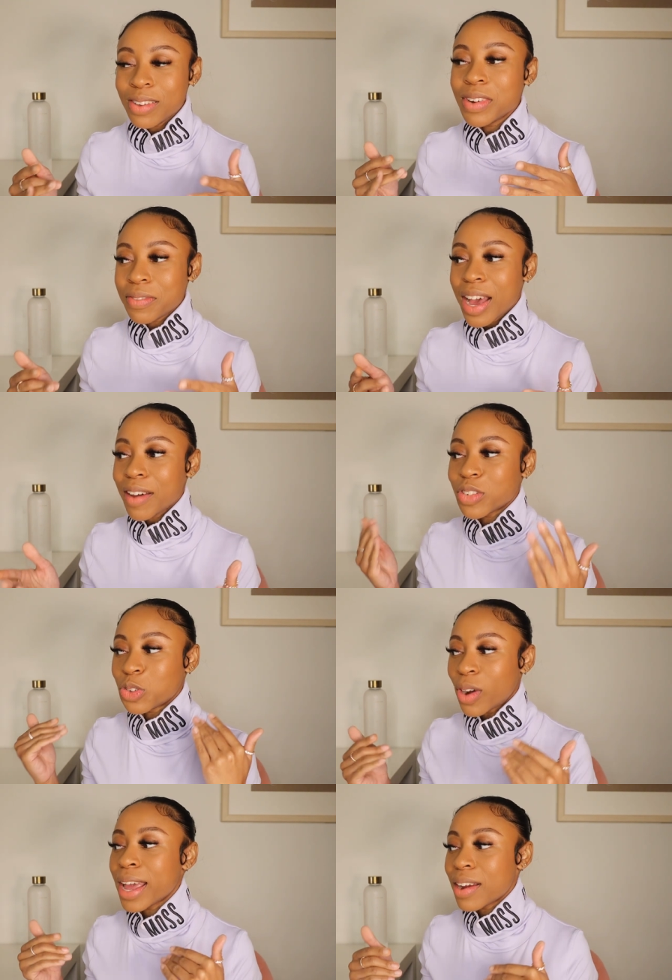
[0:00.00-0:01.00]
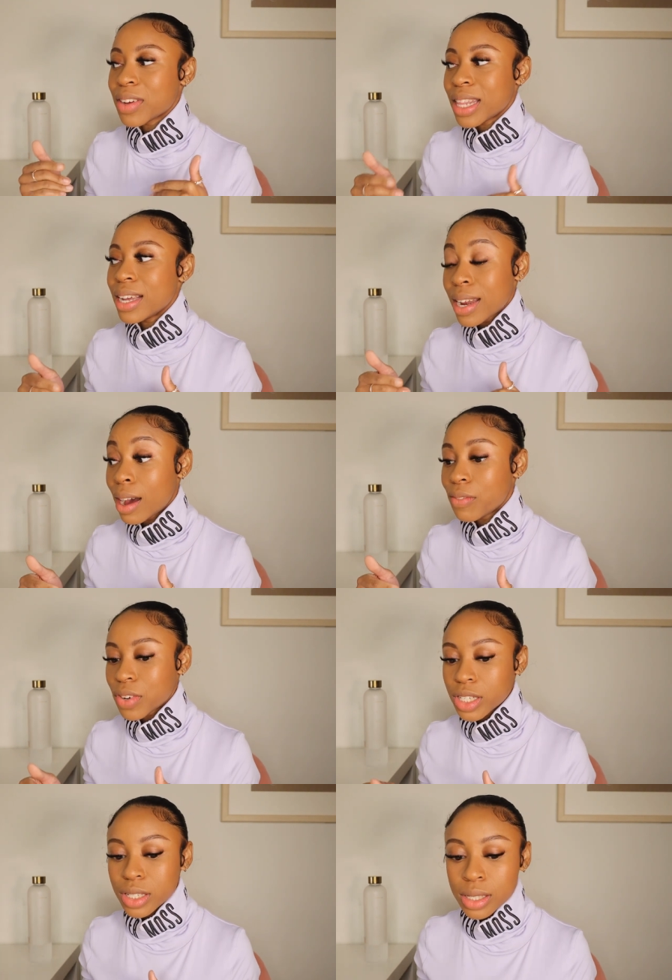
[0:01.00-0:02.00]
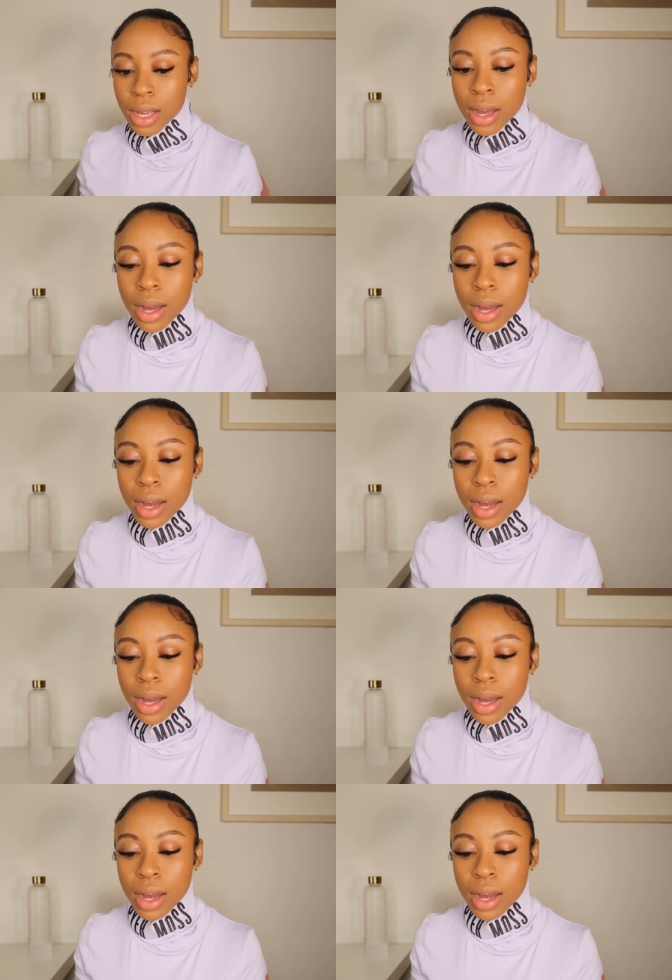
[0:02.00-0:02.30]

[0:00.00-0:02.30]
even if I have to write everything down first.